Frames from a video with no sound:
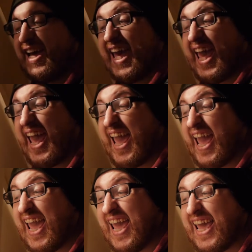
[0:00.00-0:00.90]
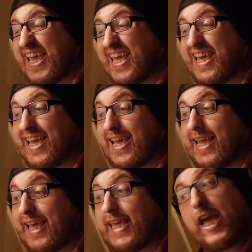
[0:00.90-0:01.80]
Hey,
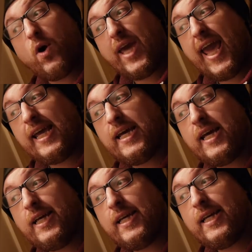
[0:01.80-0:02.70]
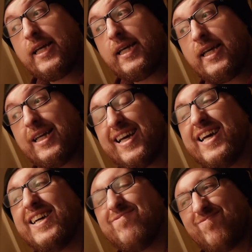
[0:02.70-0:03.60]
you okay? I wanna
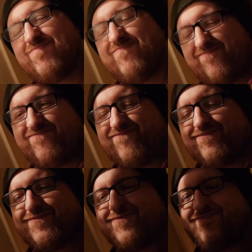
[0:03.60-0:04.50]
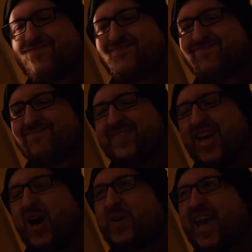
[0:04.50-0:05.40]
be alone!
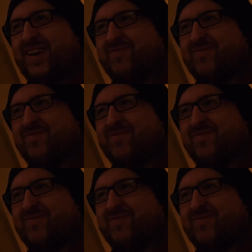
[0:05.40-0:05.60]
Okay.